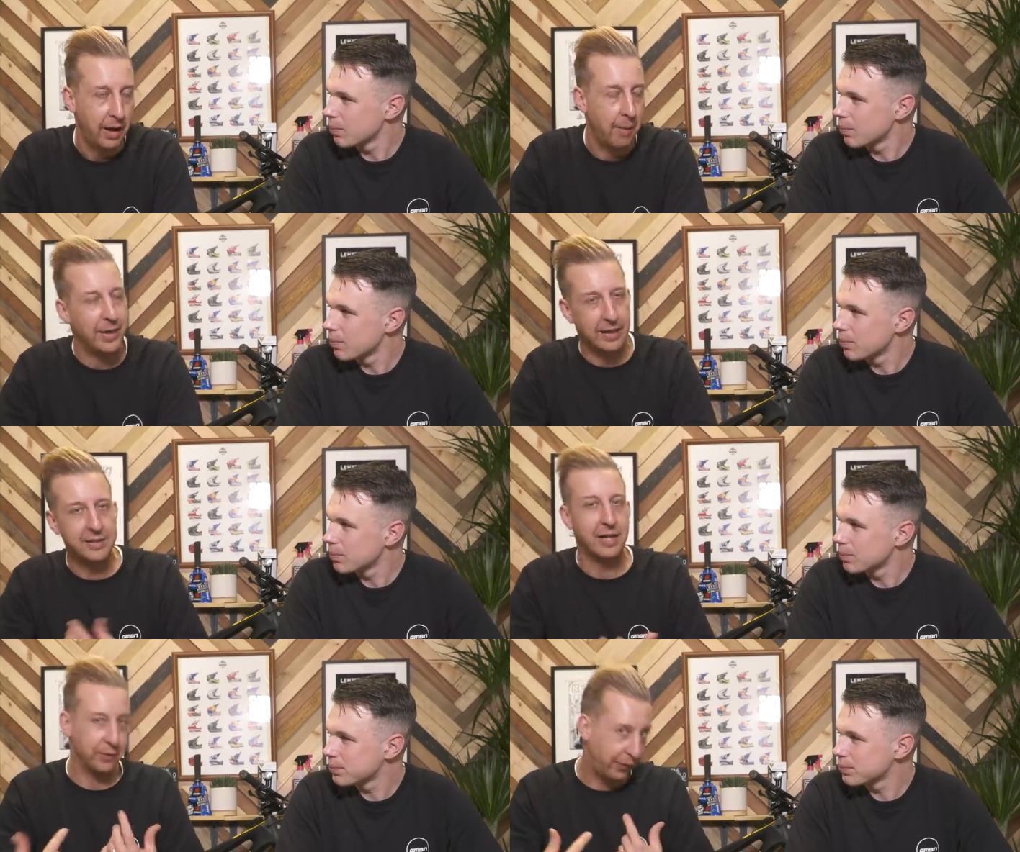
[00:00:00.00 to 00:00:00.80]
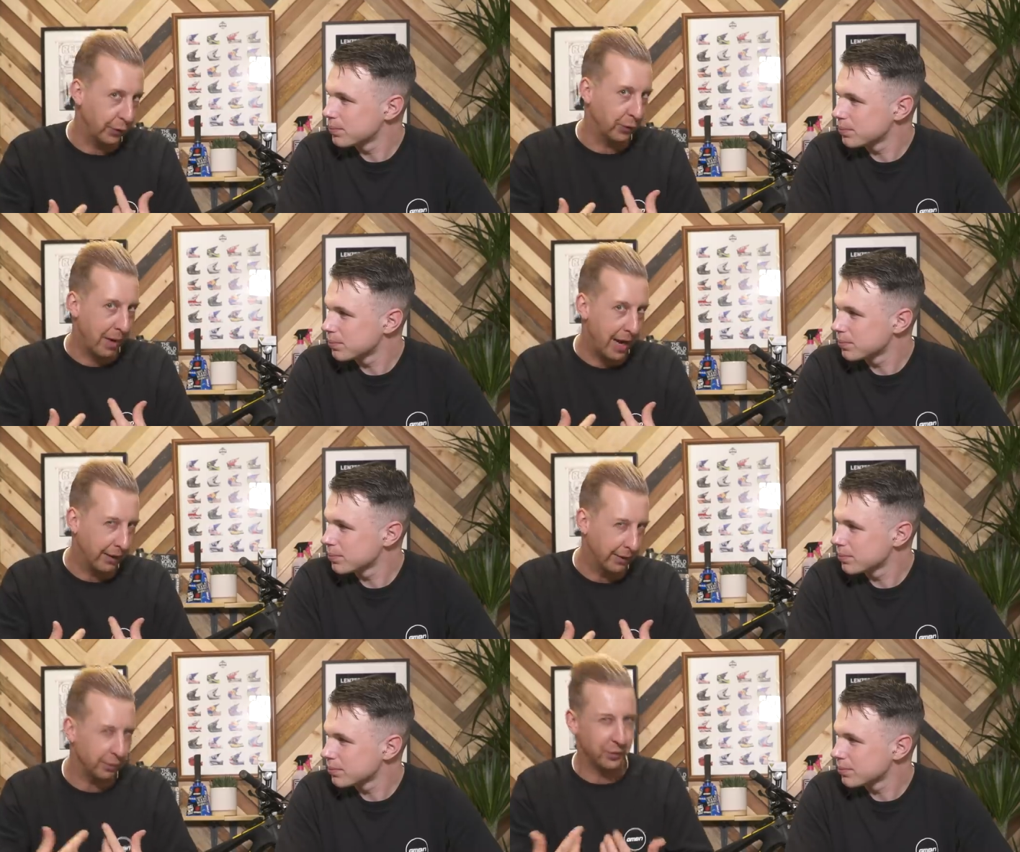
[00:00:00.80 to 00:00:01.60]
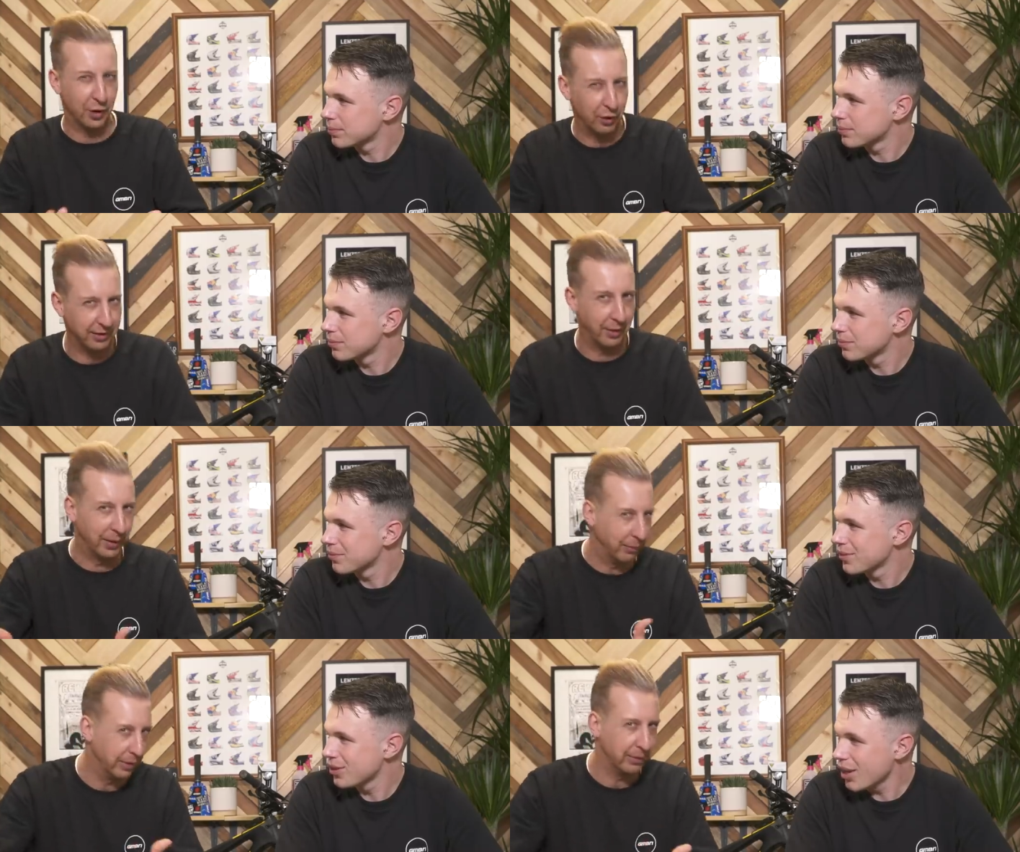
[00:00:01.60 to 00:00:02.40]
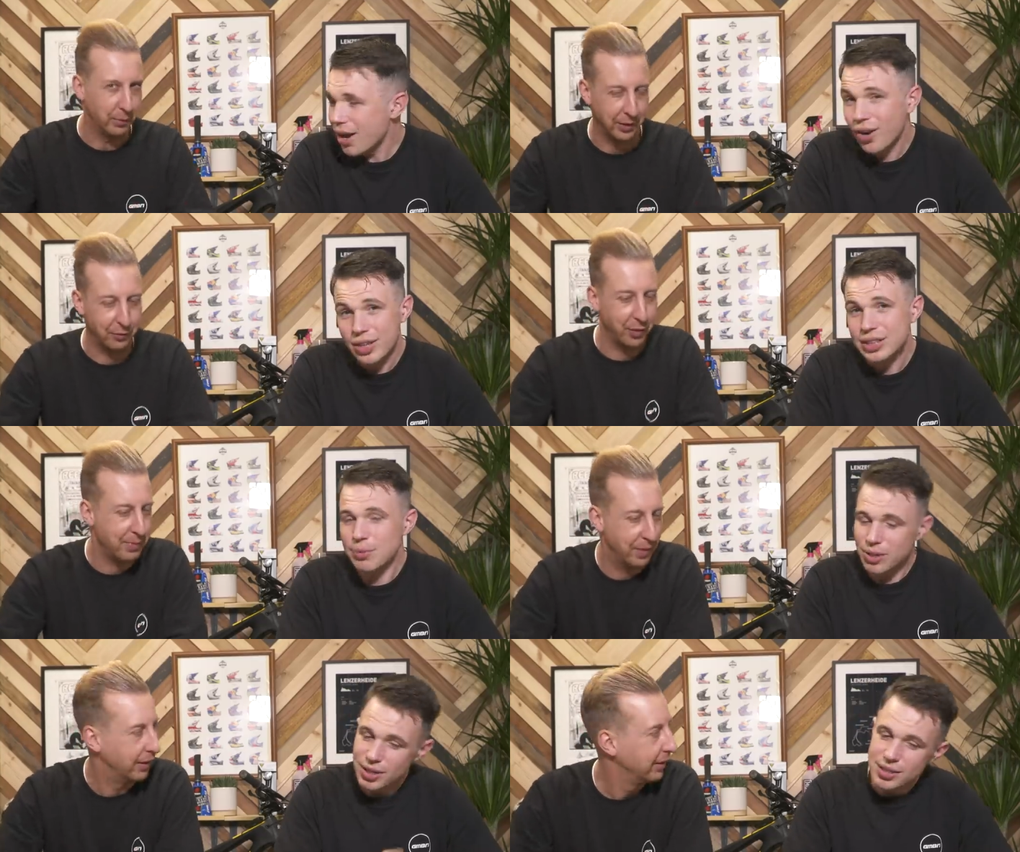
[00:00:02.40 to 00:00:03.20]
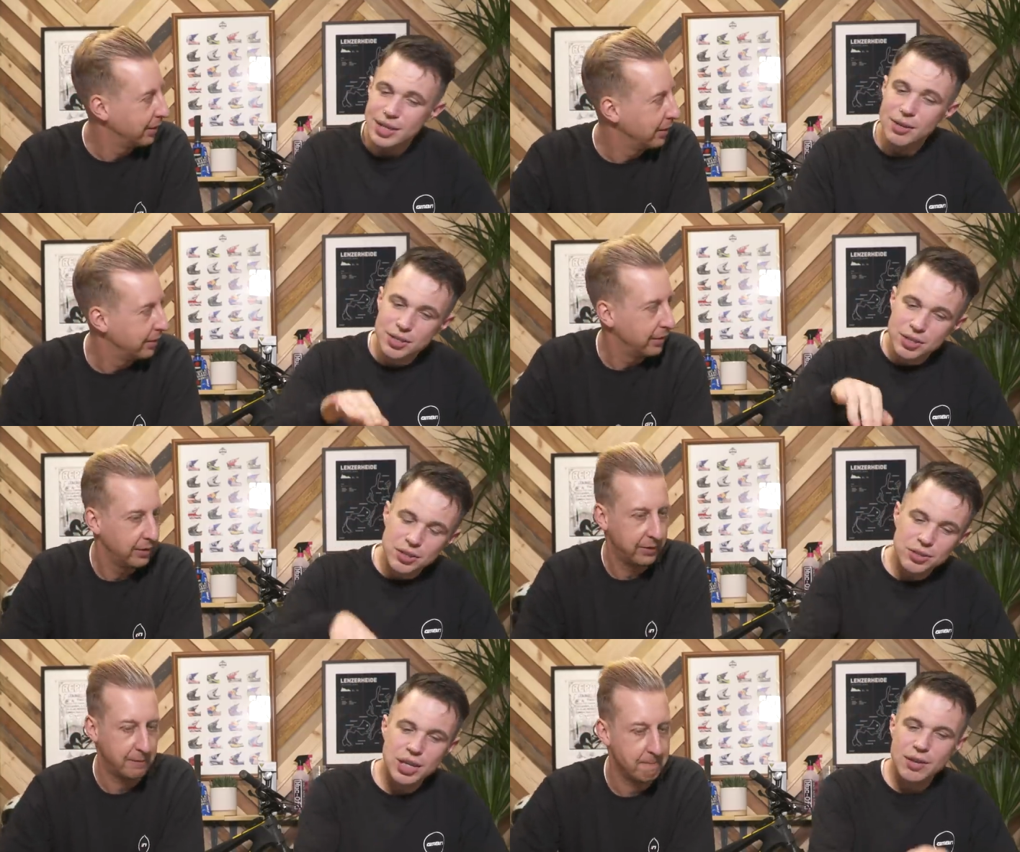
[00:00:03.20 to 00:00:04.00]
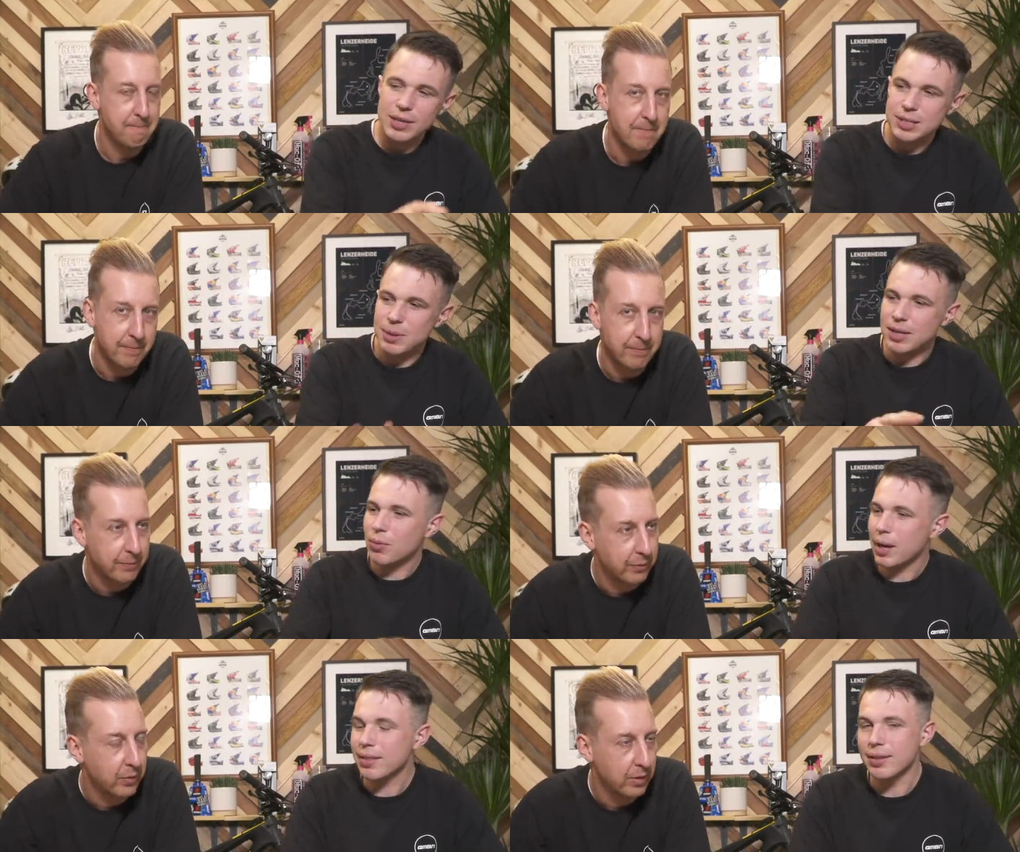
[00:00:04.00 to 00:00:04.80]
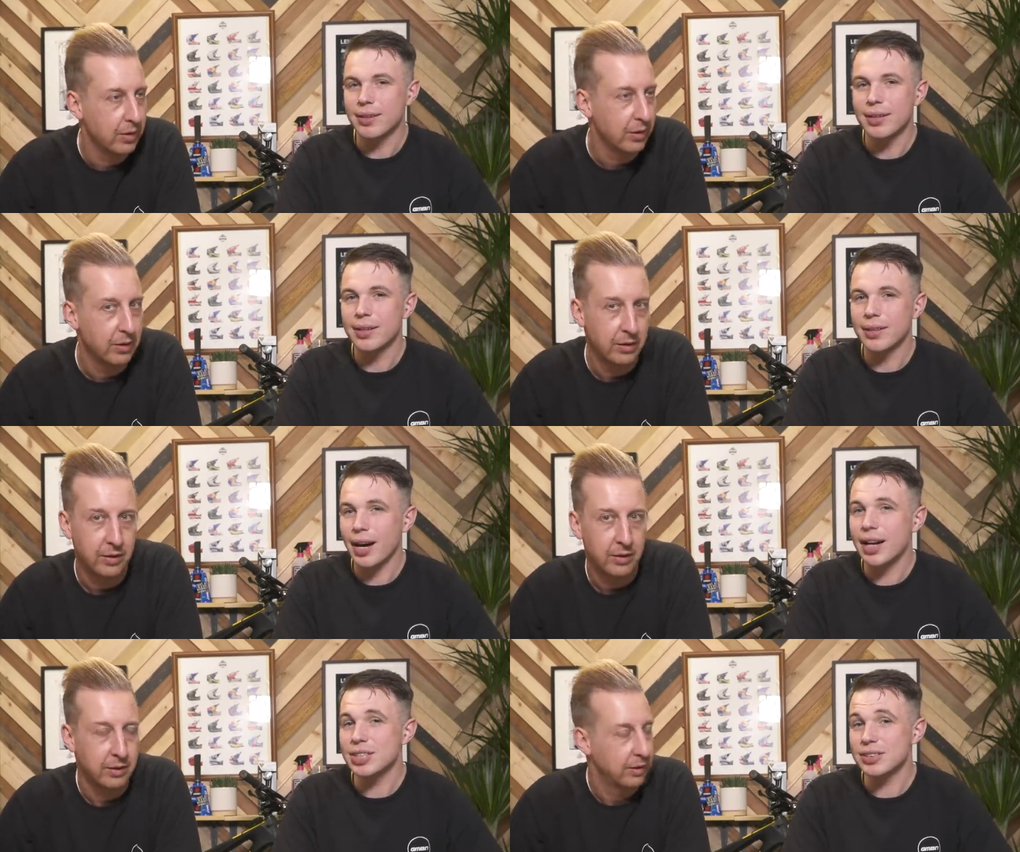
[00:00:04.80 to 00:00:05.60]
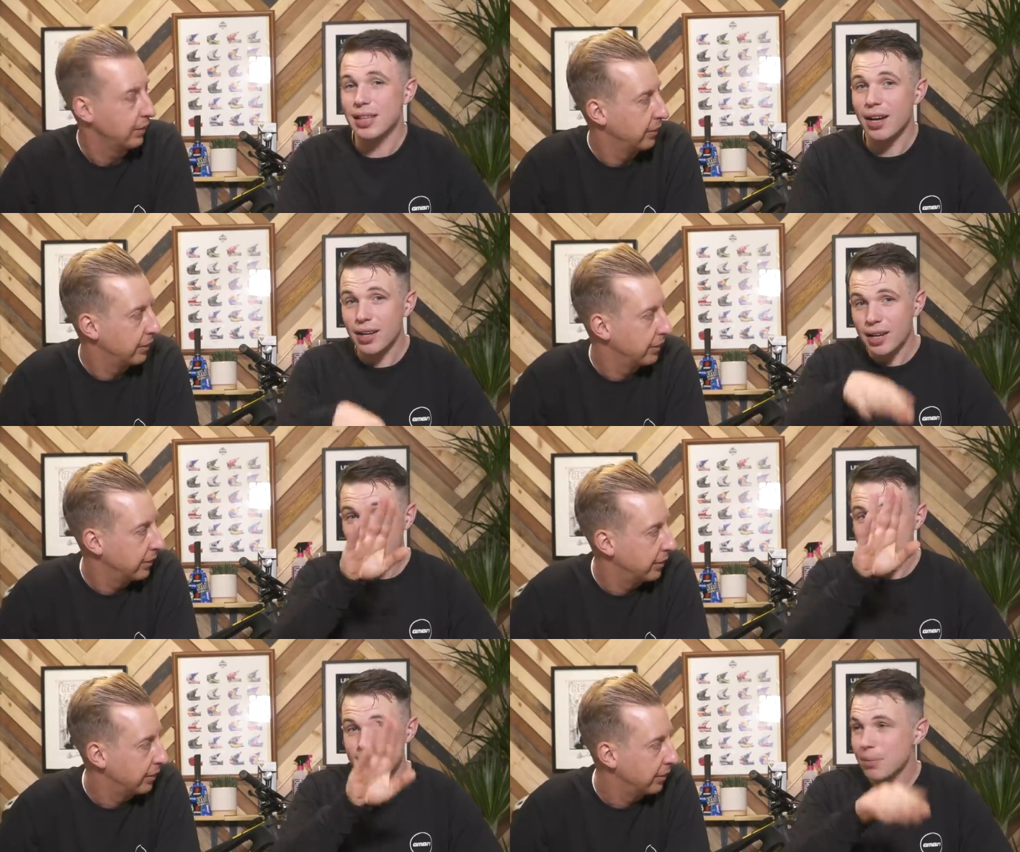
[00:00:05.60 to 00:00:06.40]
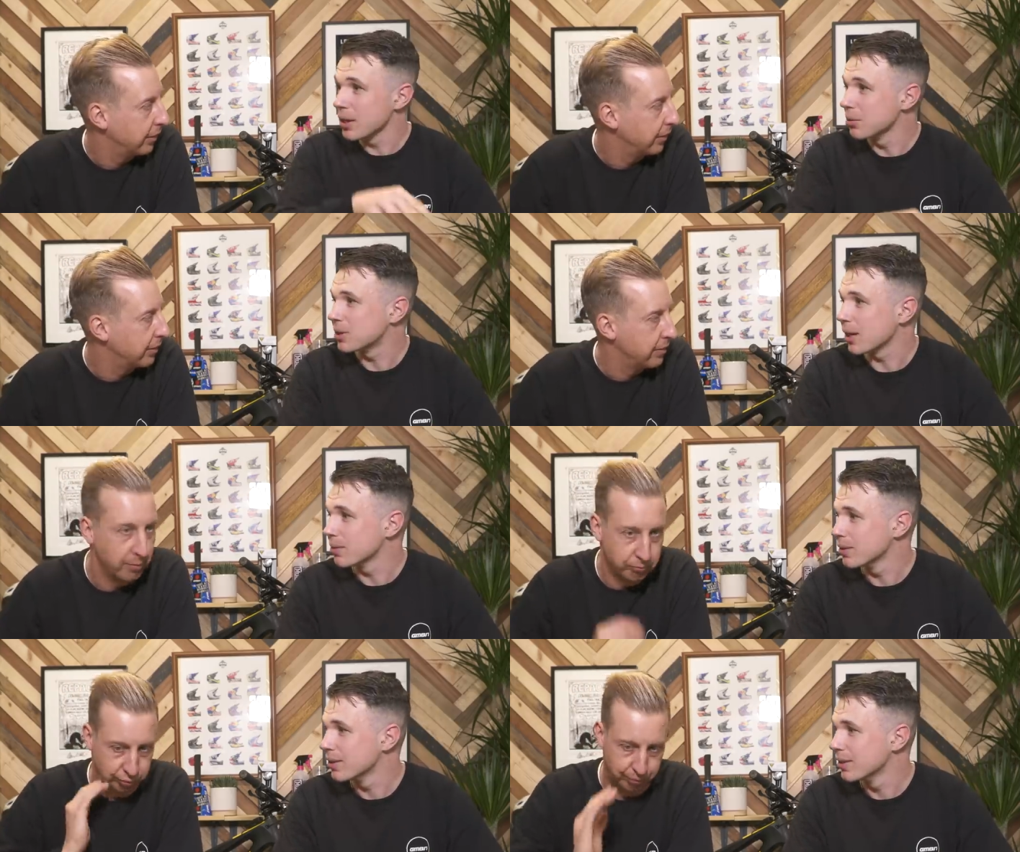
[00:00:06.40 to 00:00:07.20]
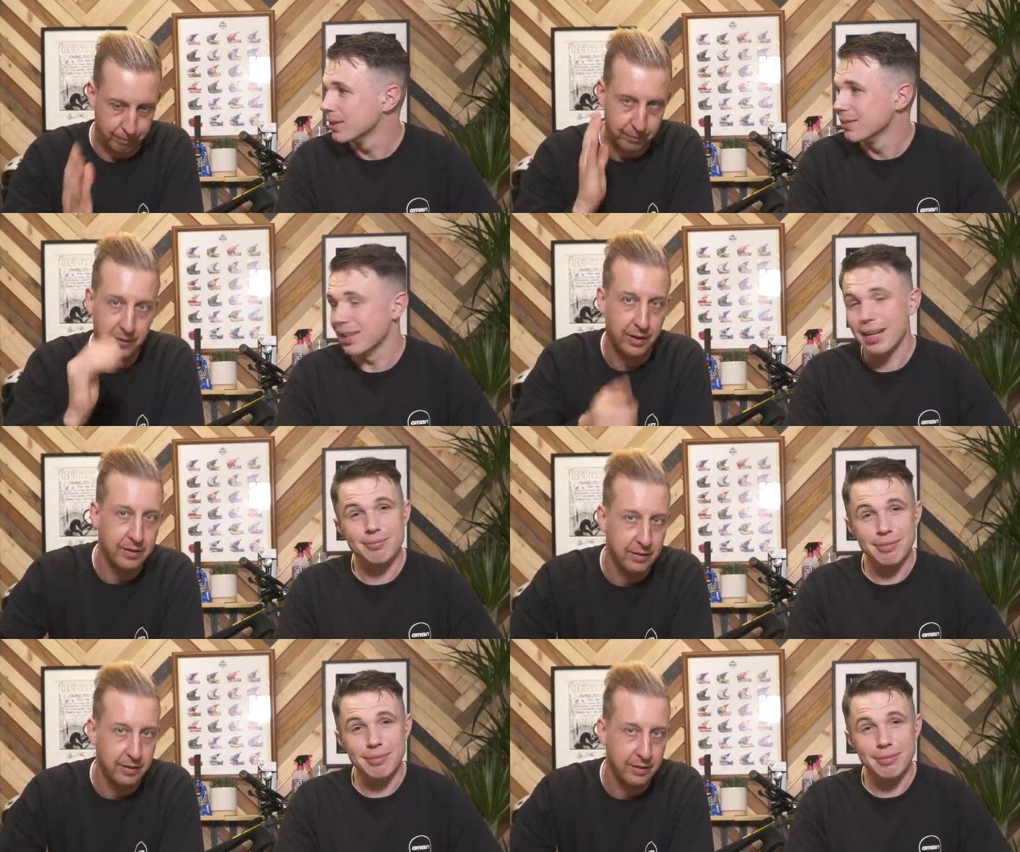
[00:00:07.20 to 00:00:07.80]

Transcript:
Speaker 1: I mean, at least how it feels in my head. I know it doesn't look that way. When, no, when honestly, but you
Speaker 2: can tell because you do generate speed in a way that I just eyes up, heels down. yeah.